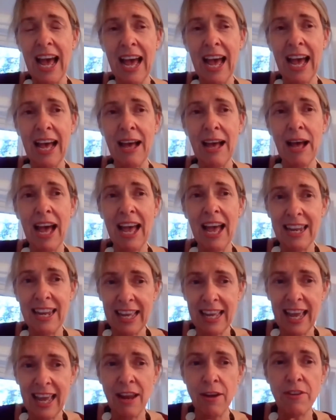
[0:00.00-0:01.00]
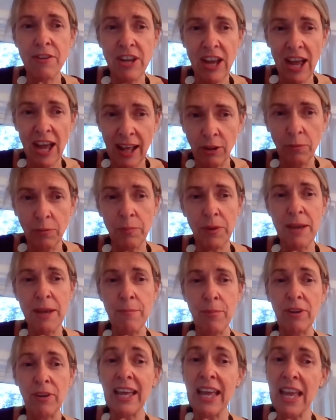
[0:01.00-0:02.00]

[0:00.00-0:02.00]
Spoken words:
and again, to help people,